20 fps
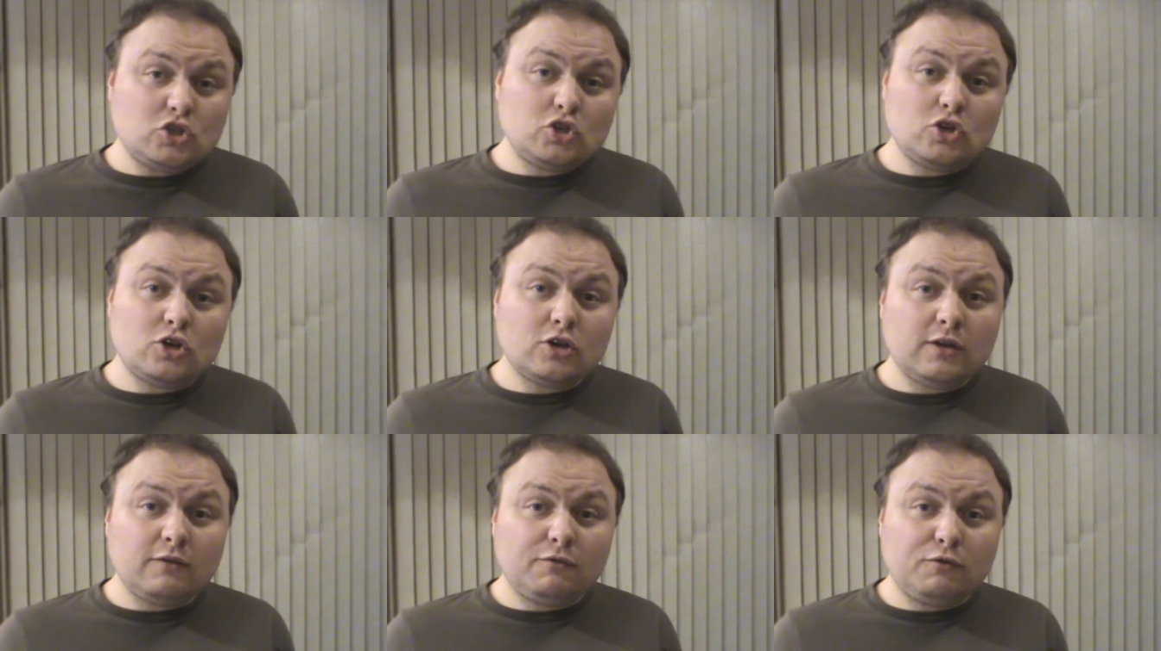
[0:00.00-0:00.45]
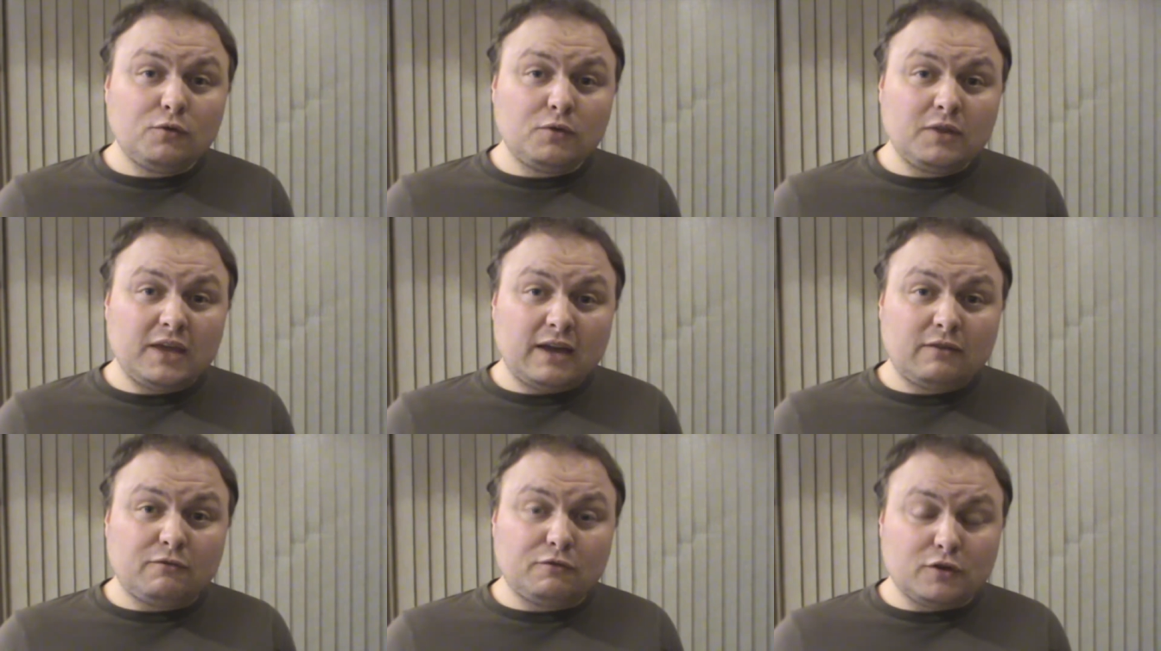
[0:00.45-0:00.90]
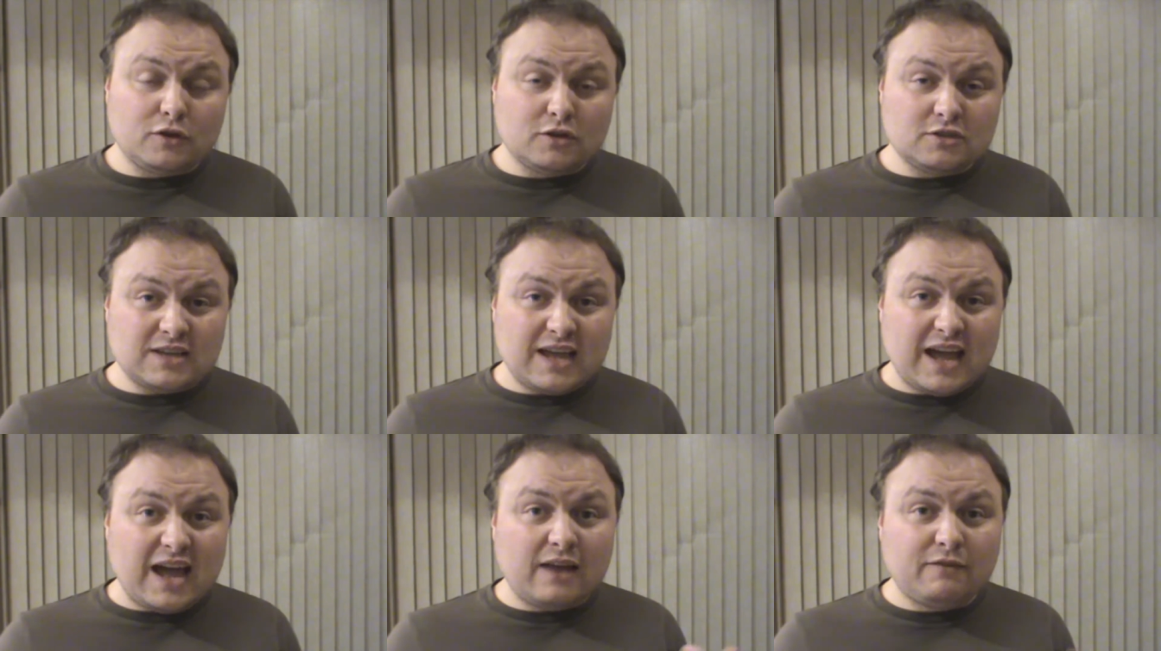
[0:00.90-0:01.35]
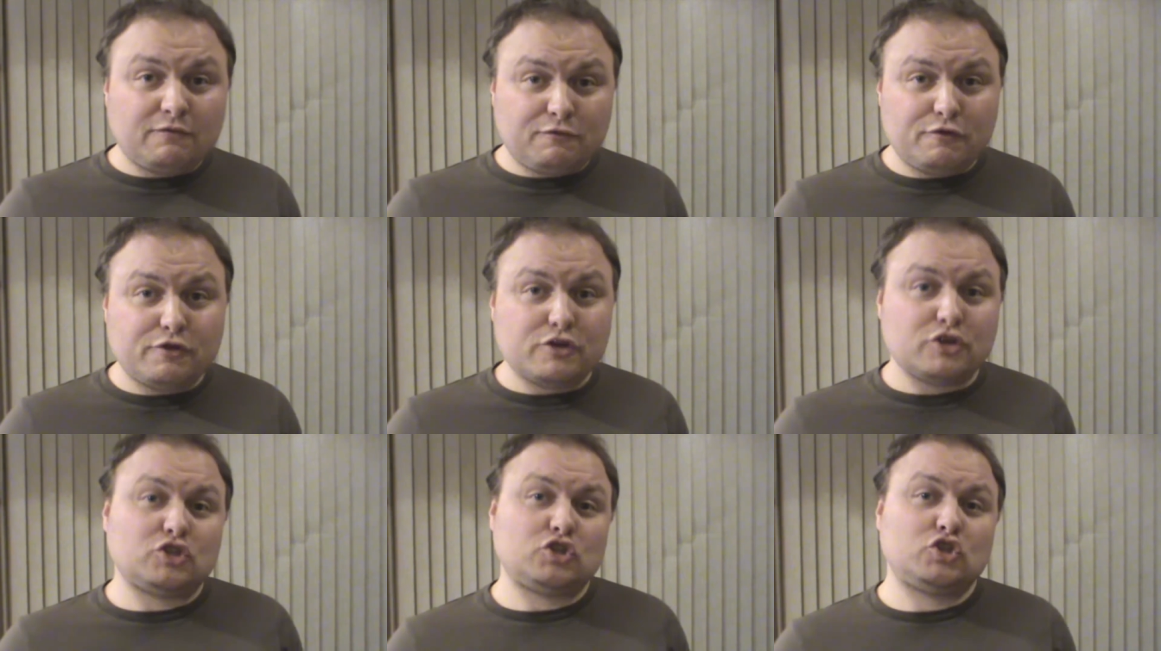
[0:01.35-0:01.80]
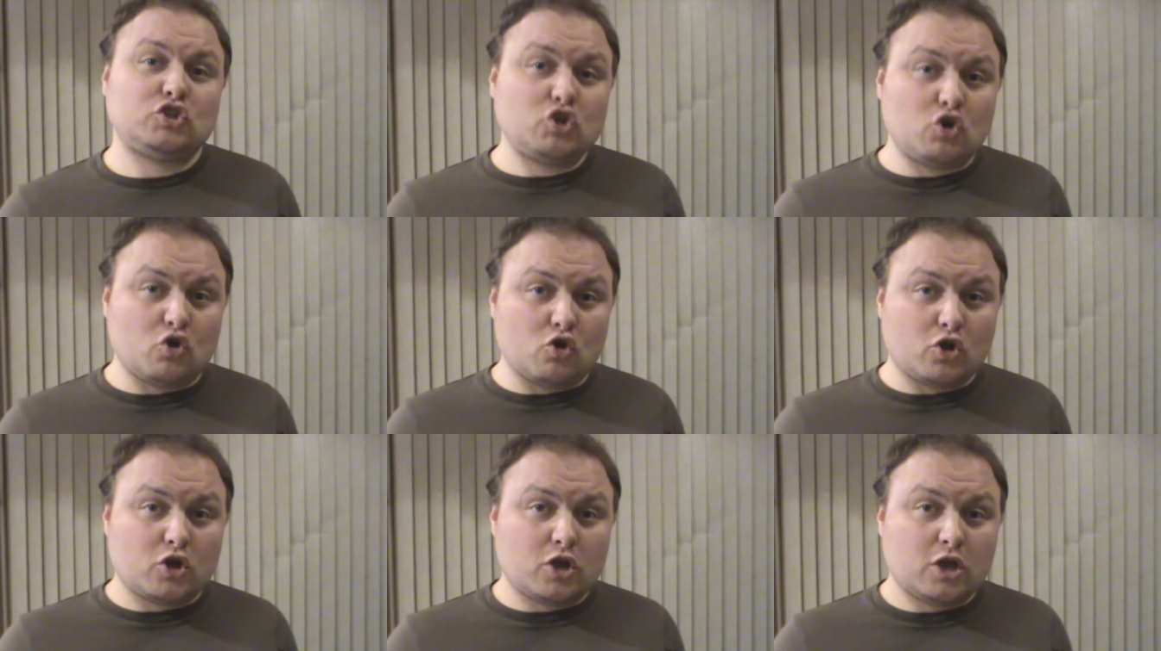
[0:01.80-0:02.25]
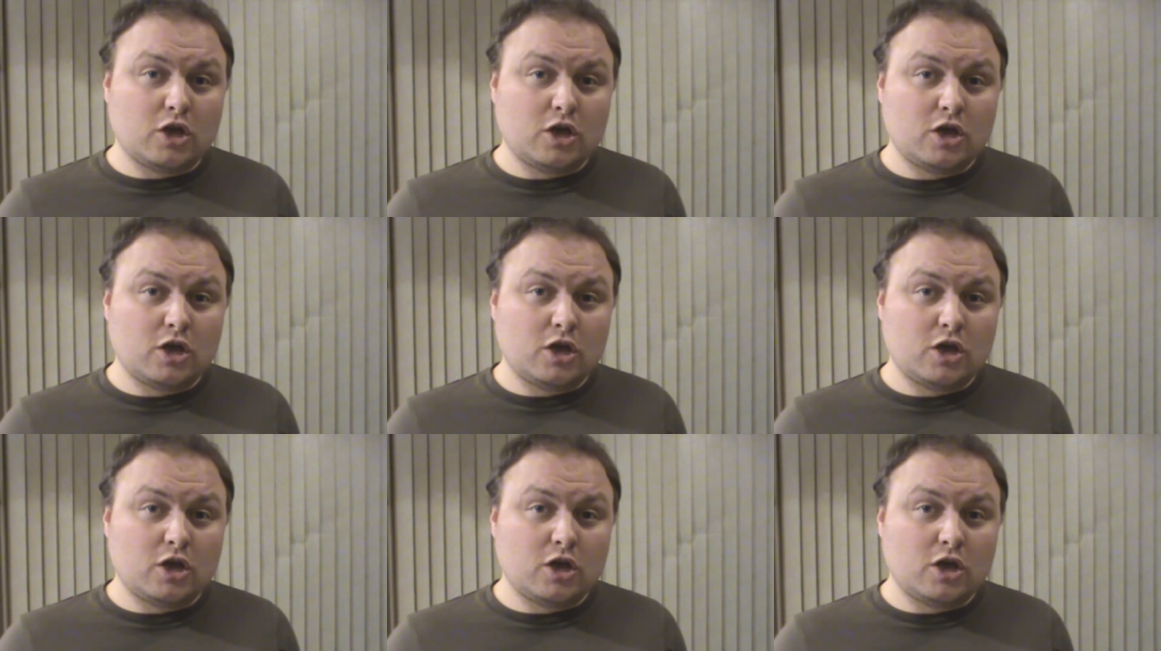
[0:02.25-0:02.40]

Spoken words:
you talking through the adverts, adverts suck.